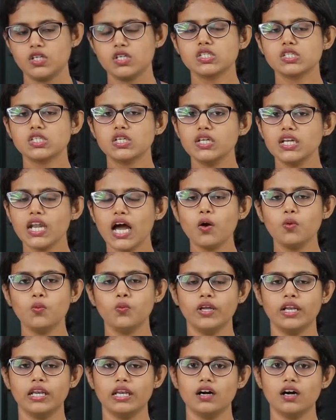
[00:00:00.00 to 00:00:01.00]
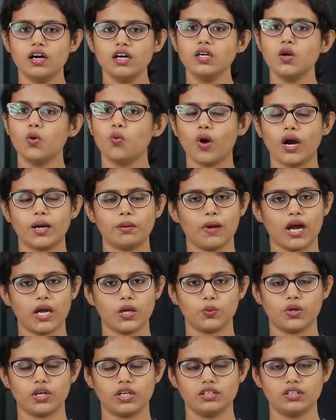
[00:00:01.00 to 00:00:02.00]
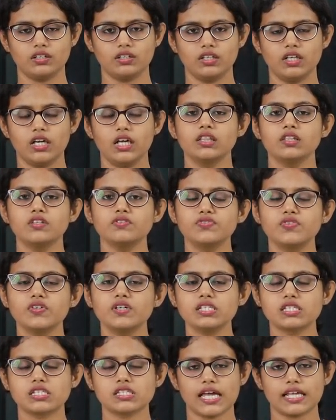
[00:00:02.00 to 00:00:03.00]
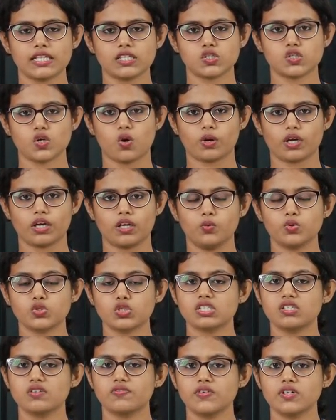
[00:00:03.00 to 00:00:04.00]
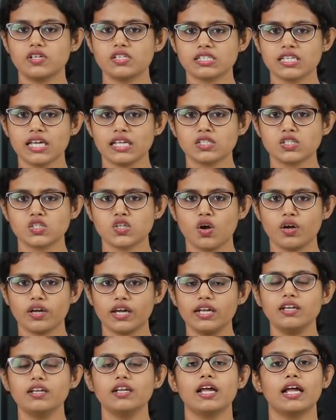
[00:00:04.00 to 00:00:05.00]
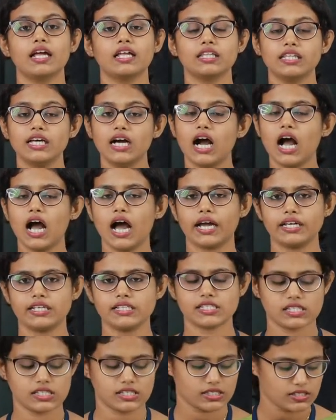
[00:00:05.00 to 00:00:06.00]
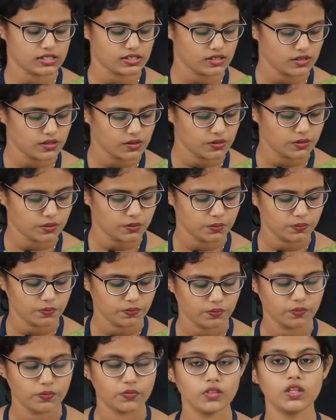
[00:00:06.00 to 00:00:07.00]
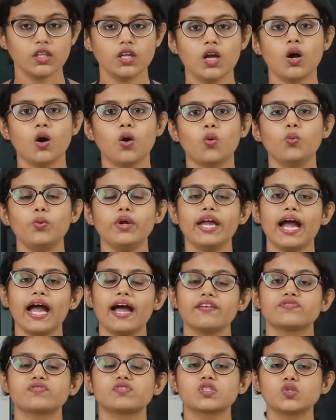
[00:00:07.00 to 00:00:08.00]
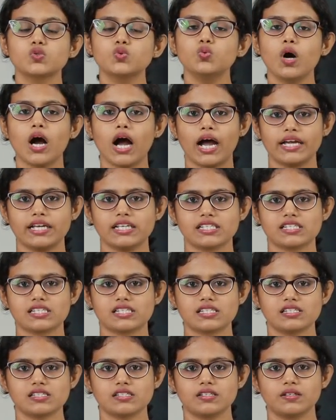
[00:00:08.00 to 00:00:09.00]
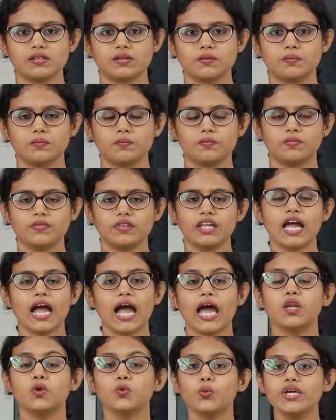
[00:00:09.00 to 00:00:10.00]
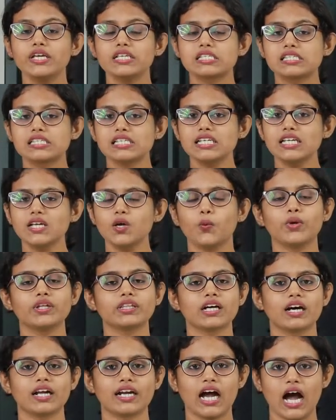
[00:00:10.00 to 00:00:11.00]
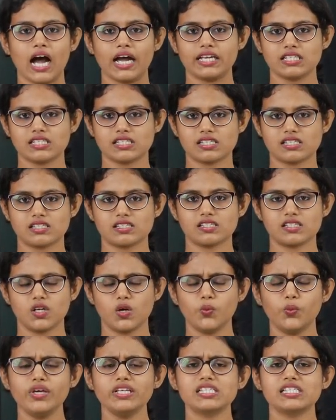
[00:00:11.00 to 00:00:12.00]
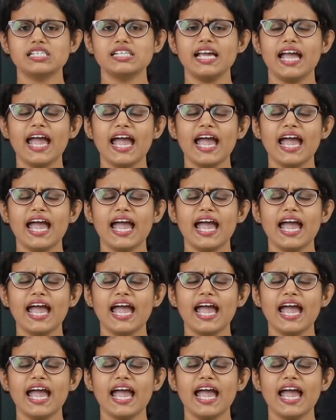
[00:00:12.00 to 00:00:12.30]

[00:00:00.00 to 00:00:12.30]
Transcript: So now we learn one by one. The first sense organ, which is the first sense organ? The eyes. We have two eyes and we see with our eyes. We see